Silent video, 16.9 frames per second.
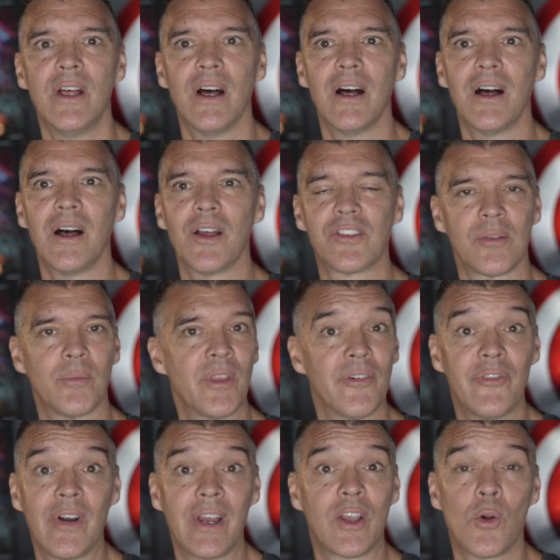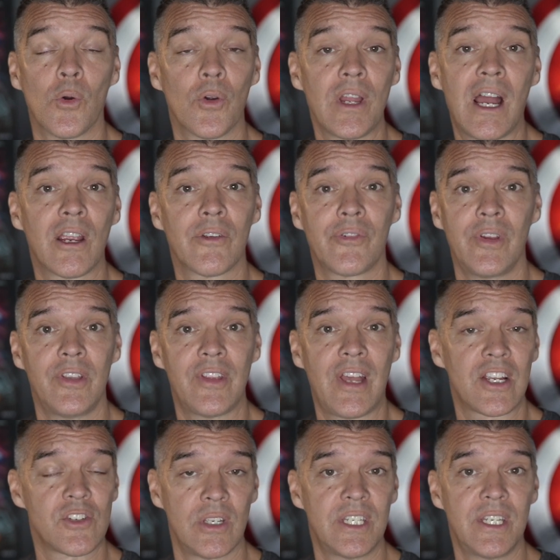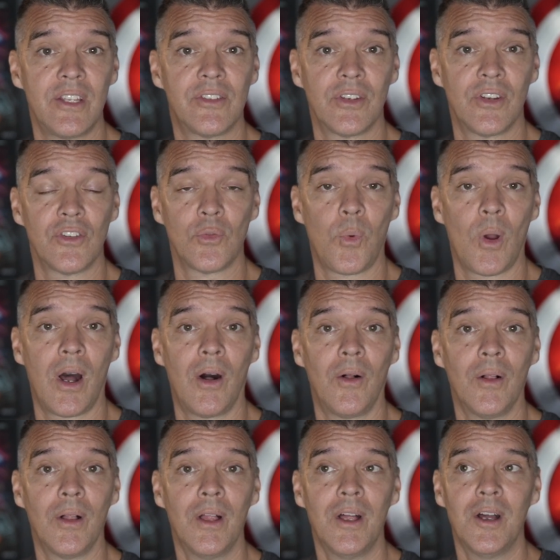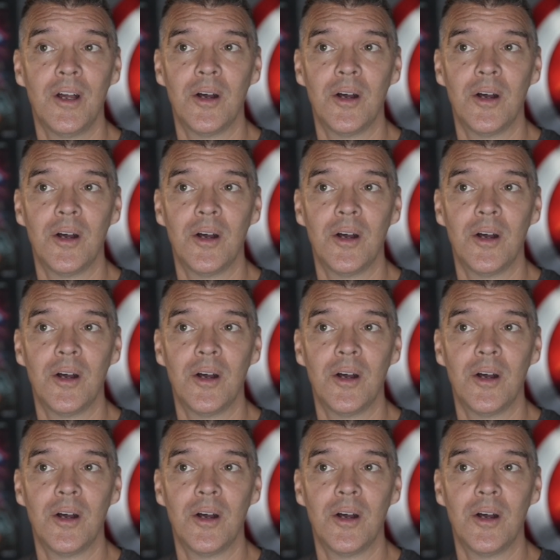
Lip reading: Some of the fight choreography is actually decent as well.